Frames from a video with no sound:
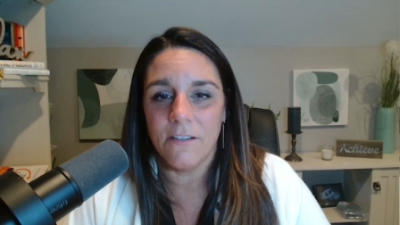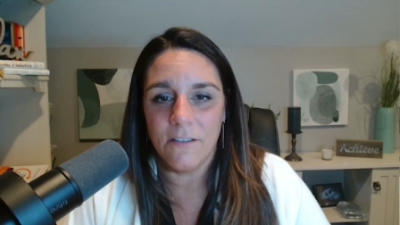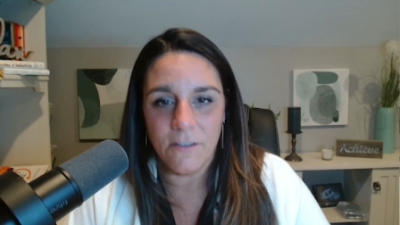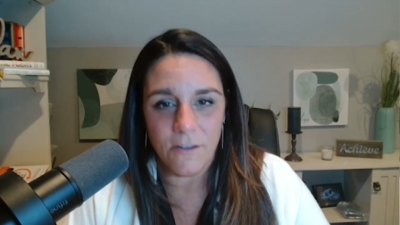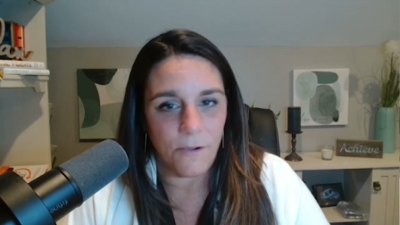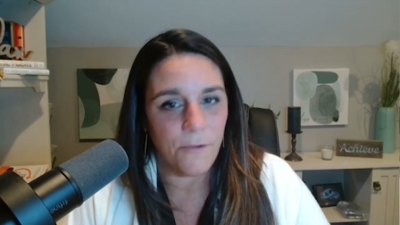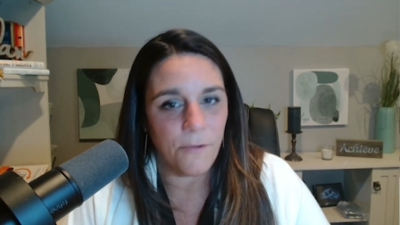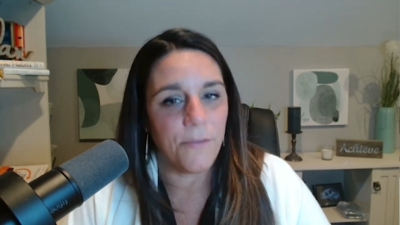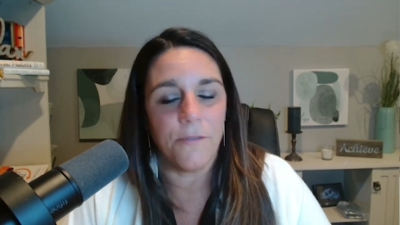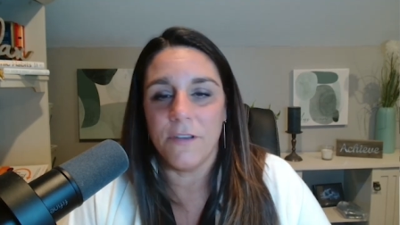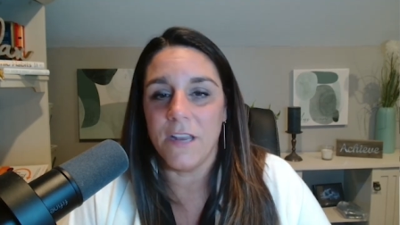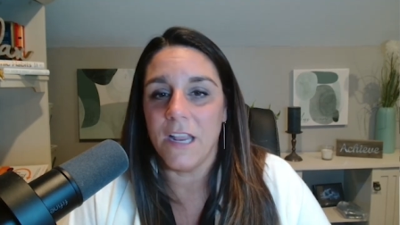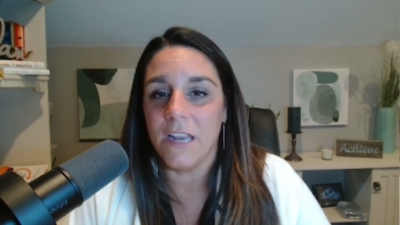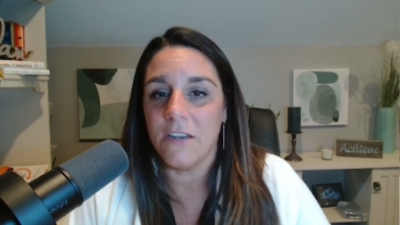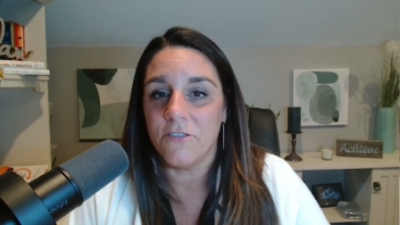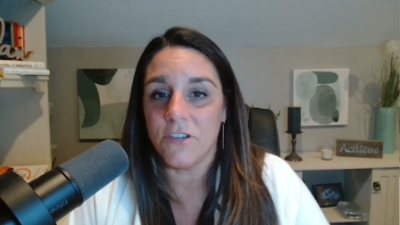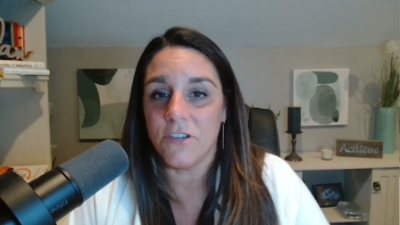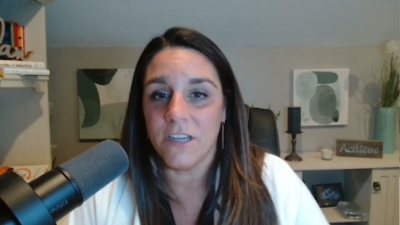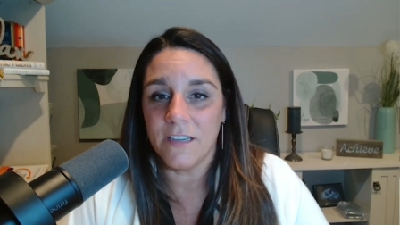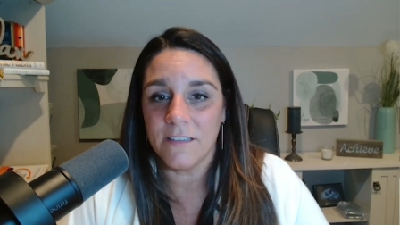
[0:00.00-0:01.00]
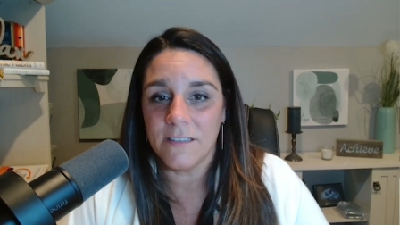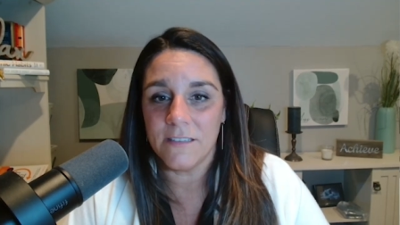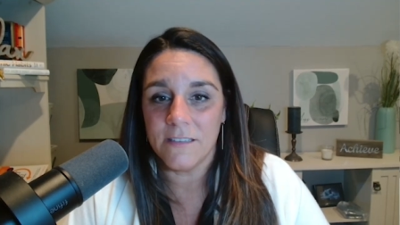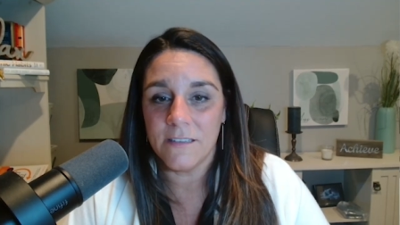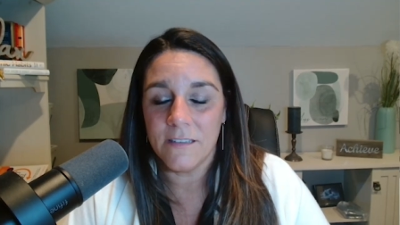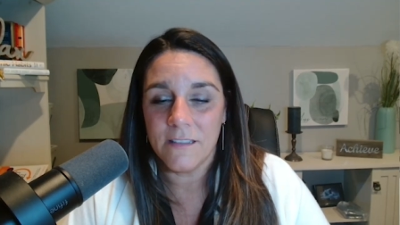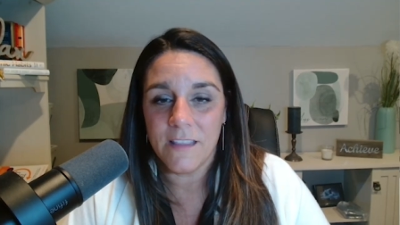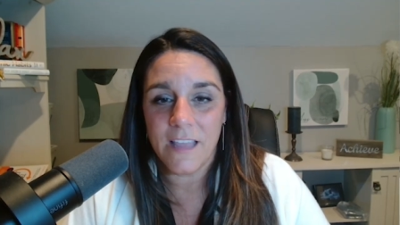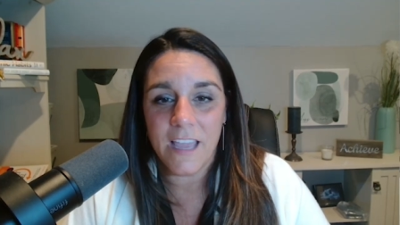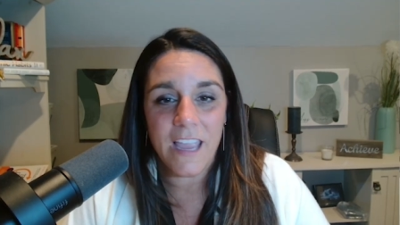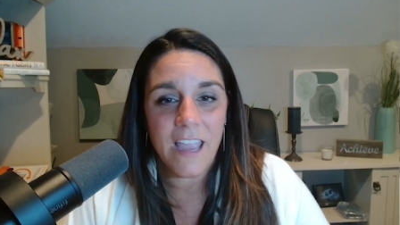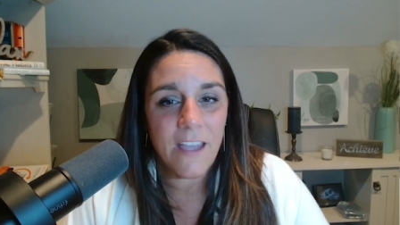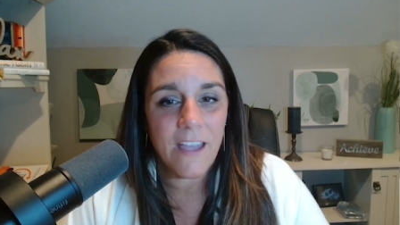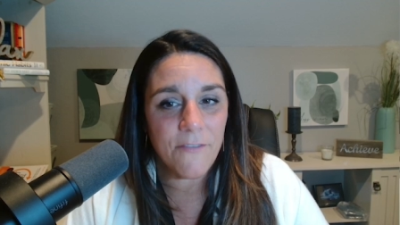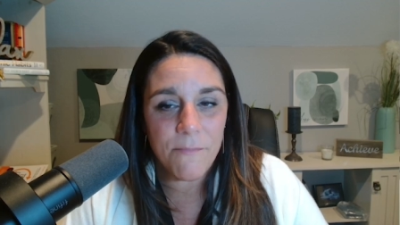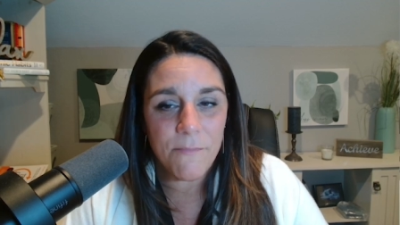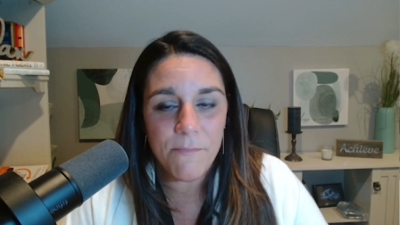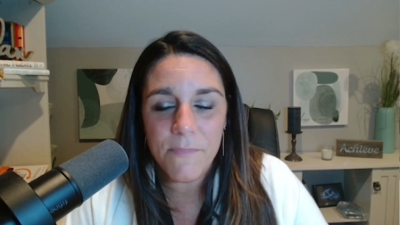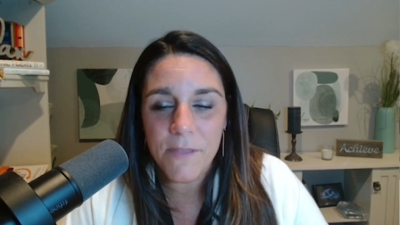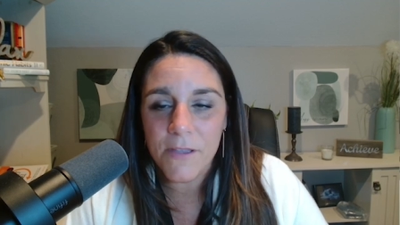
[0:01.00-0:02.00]
go through dentrix they have
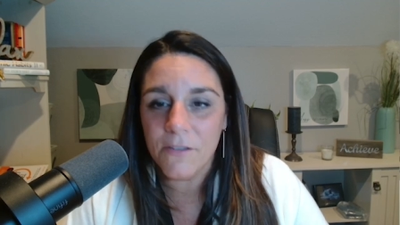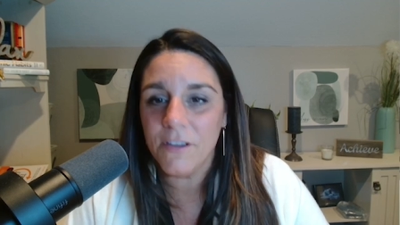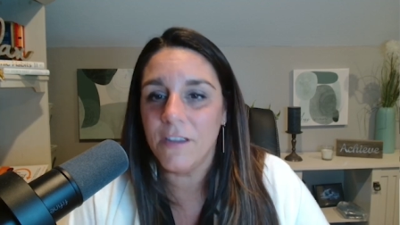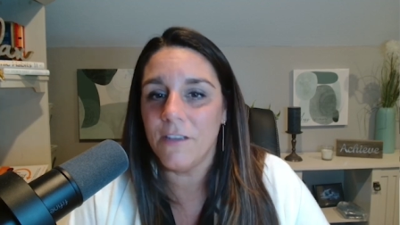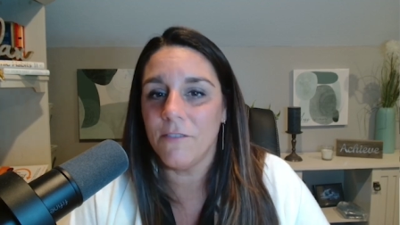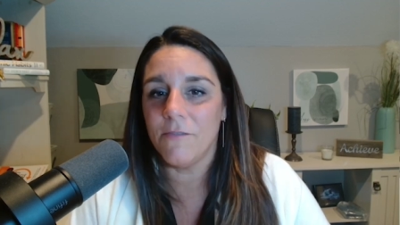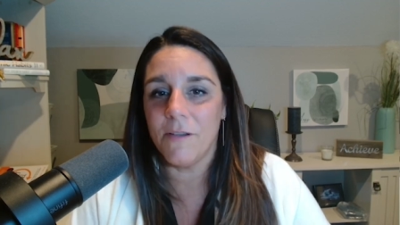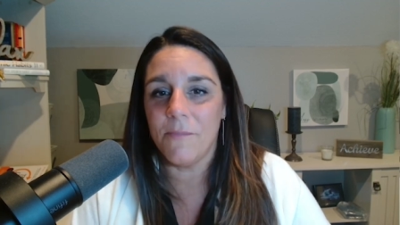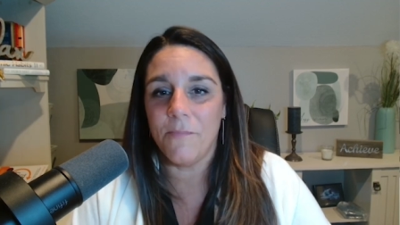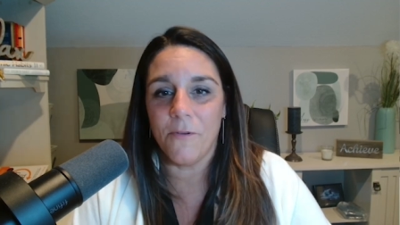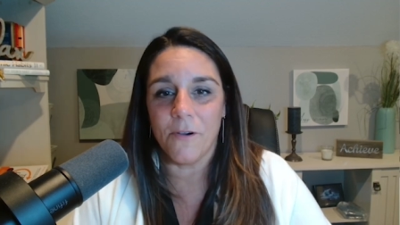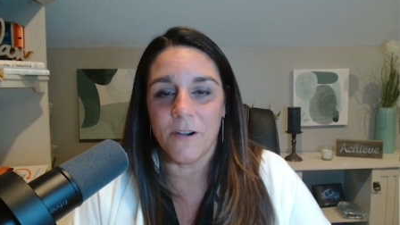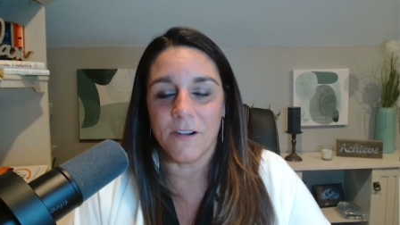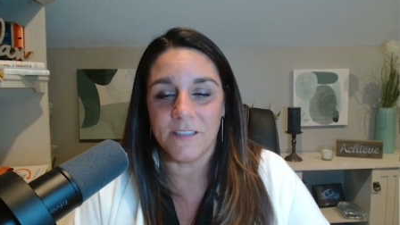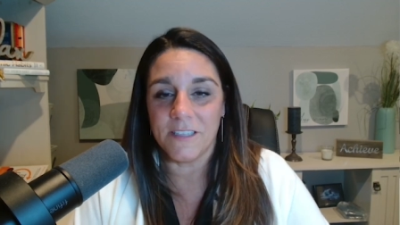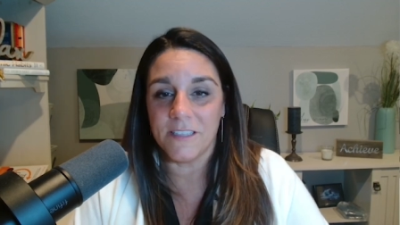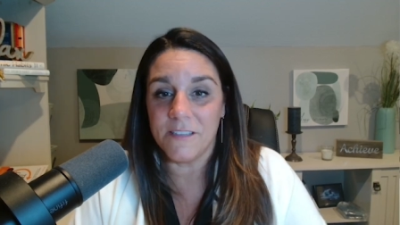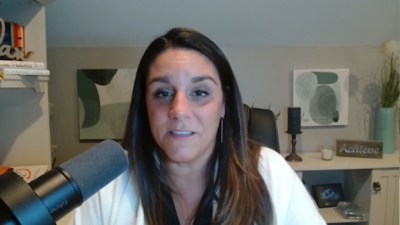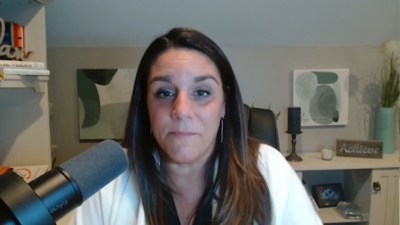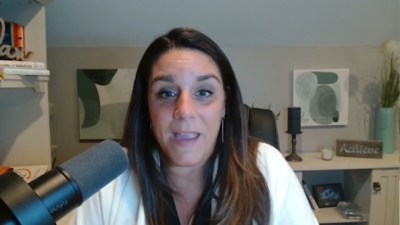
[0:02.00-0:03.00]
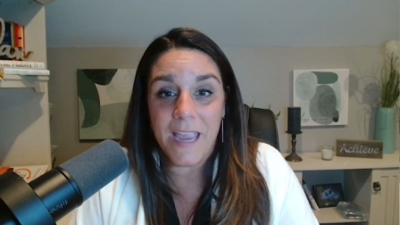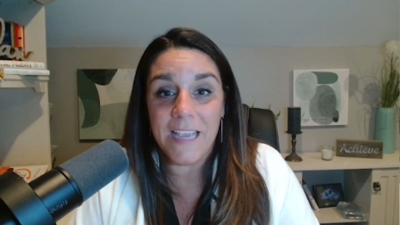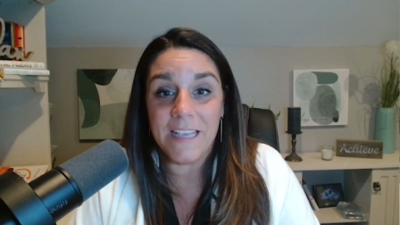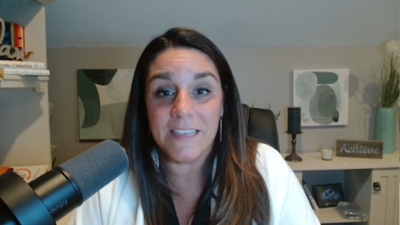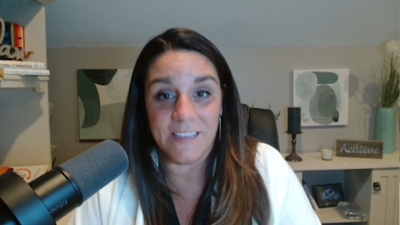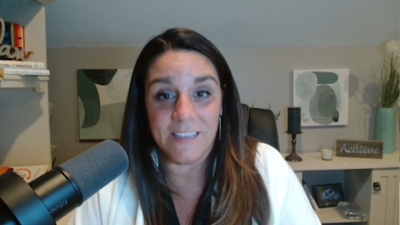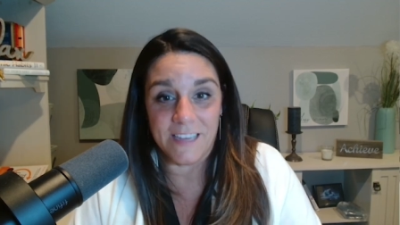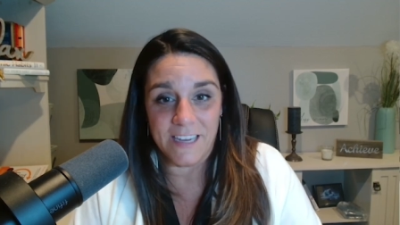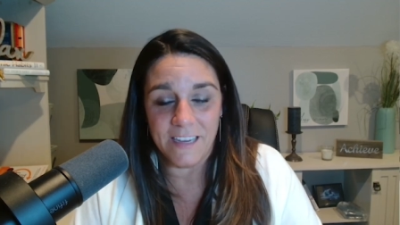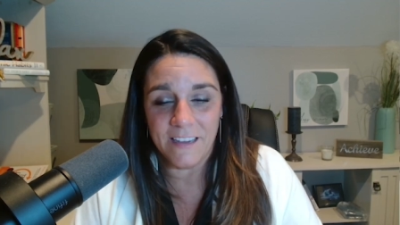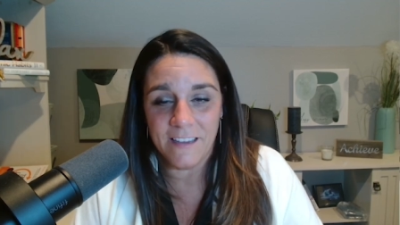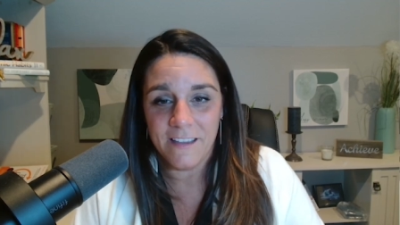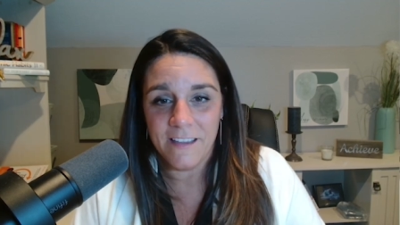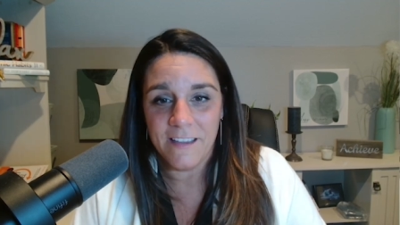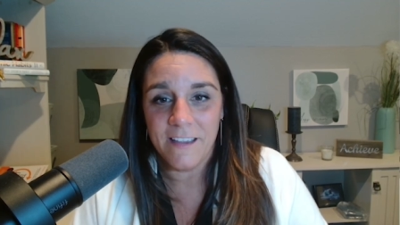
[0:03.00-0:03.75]
a million reports it's amazing